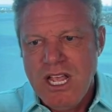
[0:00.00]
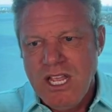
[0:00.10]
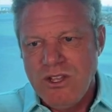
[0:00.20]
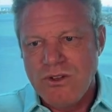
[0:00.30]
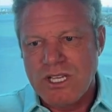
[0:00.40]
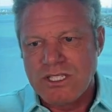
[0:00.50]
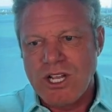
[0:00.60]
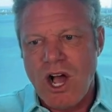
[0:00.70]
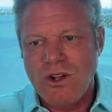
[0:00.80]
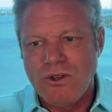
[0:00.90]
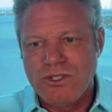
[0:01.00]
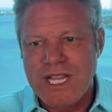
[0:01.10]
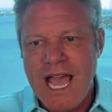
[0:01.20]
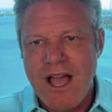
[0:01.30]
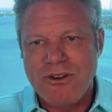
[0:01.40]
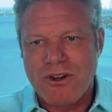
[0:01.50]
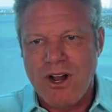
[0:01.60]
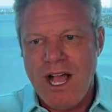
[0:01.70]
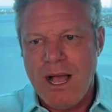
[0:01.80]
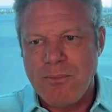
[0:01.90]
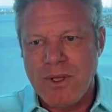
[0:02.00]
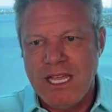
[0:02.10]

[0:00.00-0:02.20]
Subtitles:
you can toggle down or up.